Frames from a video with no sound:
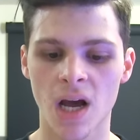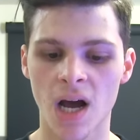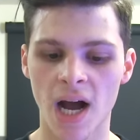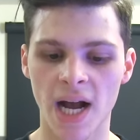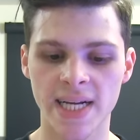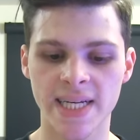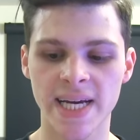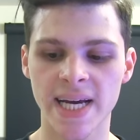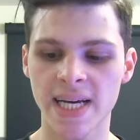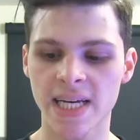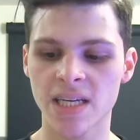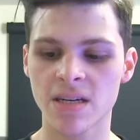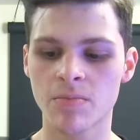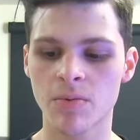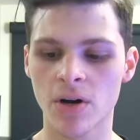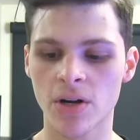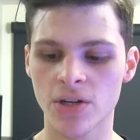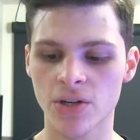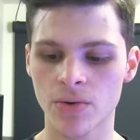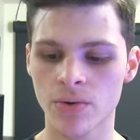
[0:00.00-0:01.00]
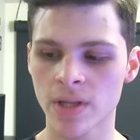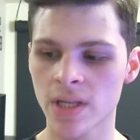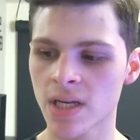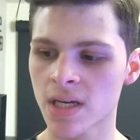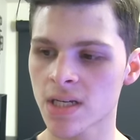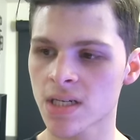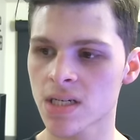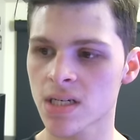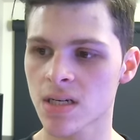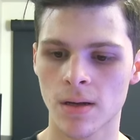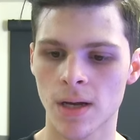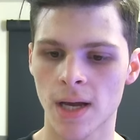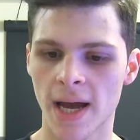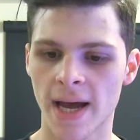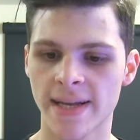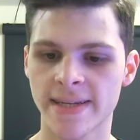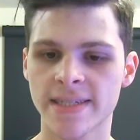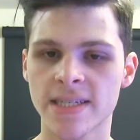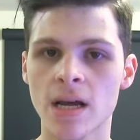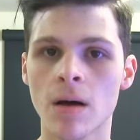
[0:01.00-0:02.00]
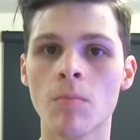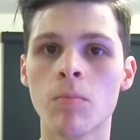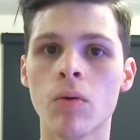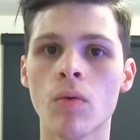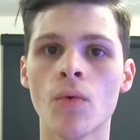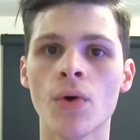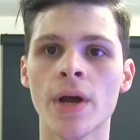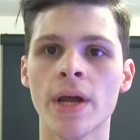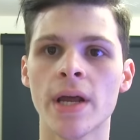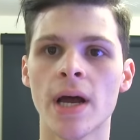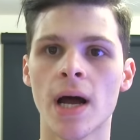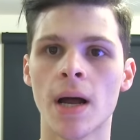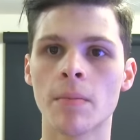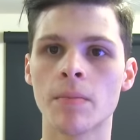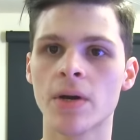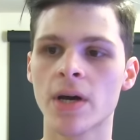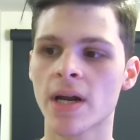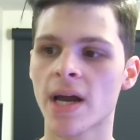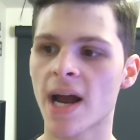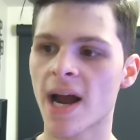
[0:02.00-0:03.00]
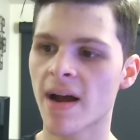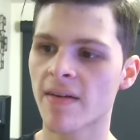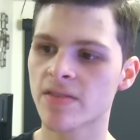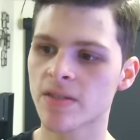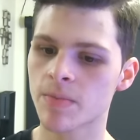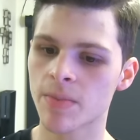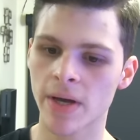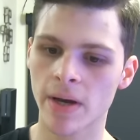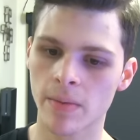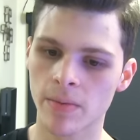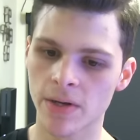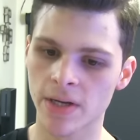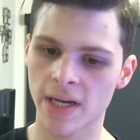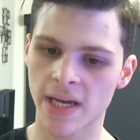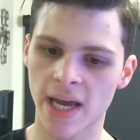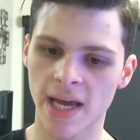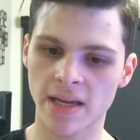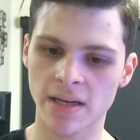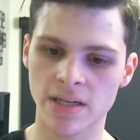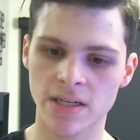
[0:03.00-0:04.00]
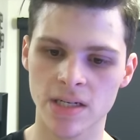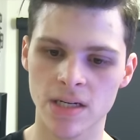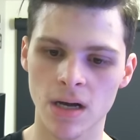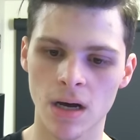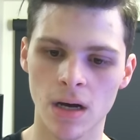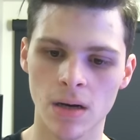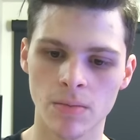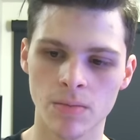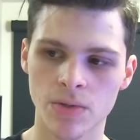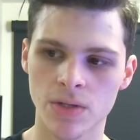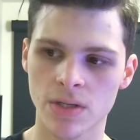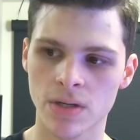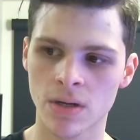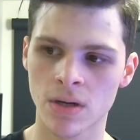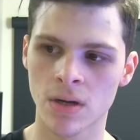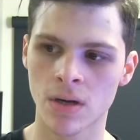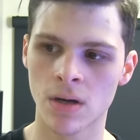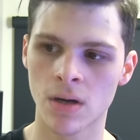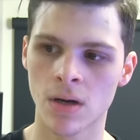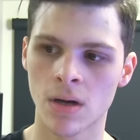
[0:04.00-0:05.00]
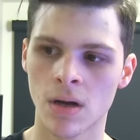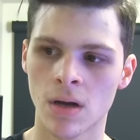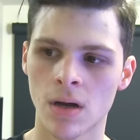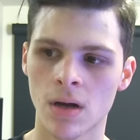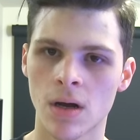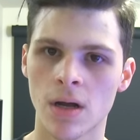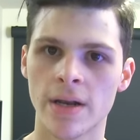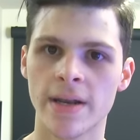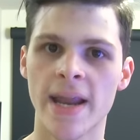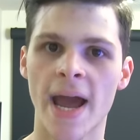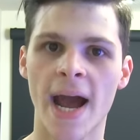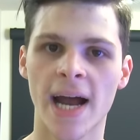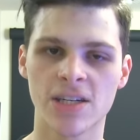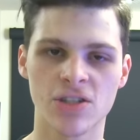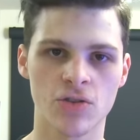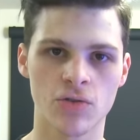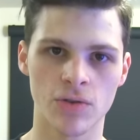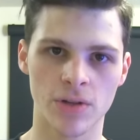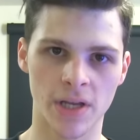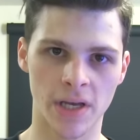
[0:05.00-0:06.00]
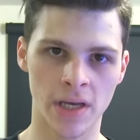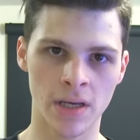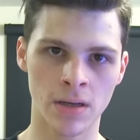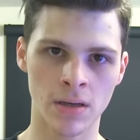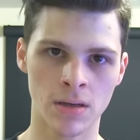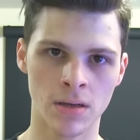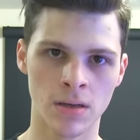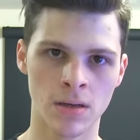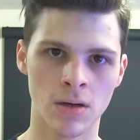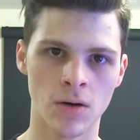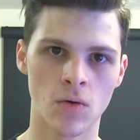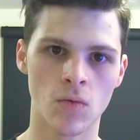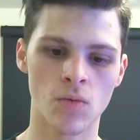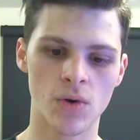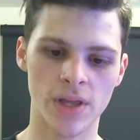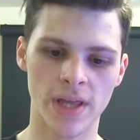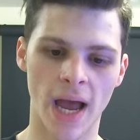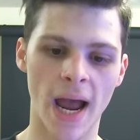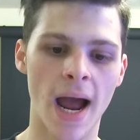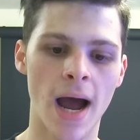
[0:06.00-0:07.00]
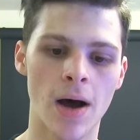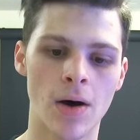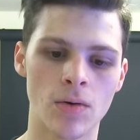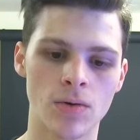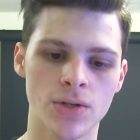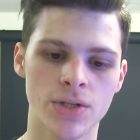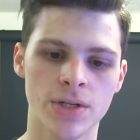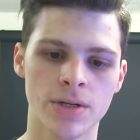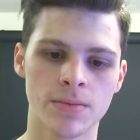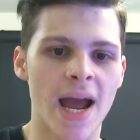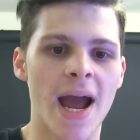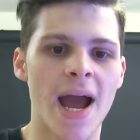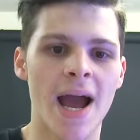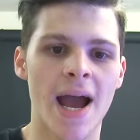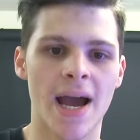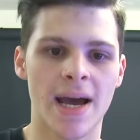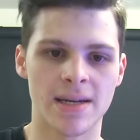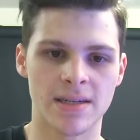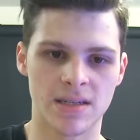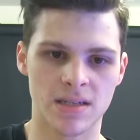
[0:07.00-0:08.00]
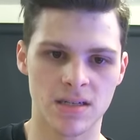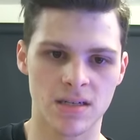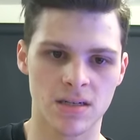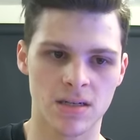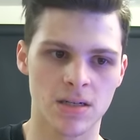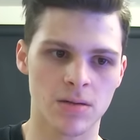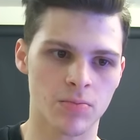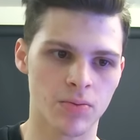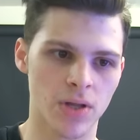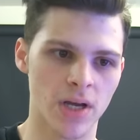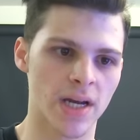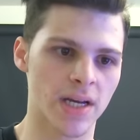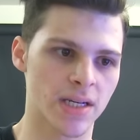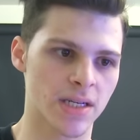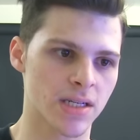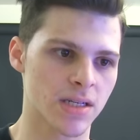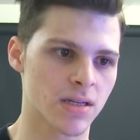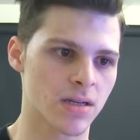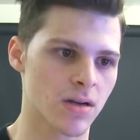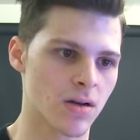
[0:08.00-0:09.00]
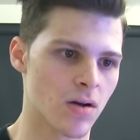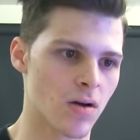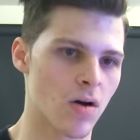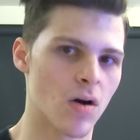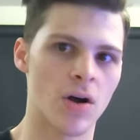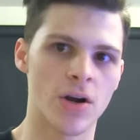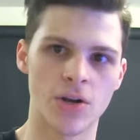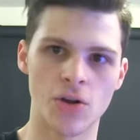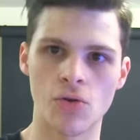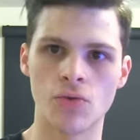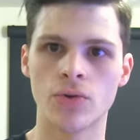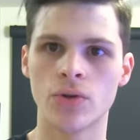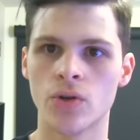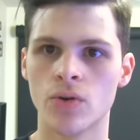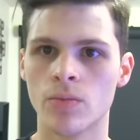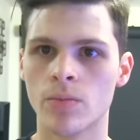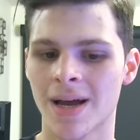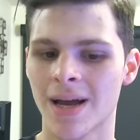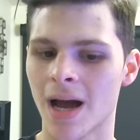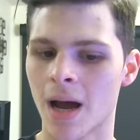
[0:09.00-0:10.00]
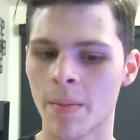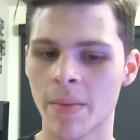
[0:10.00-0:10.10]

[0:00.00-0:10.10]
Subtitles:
I can't keep on doing this. At some point, I'm gonna have to be able to gain subs naturally without ads to place on YouTube.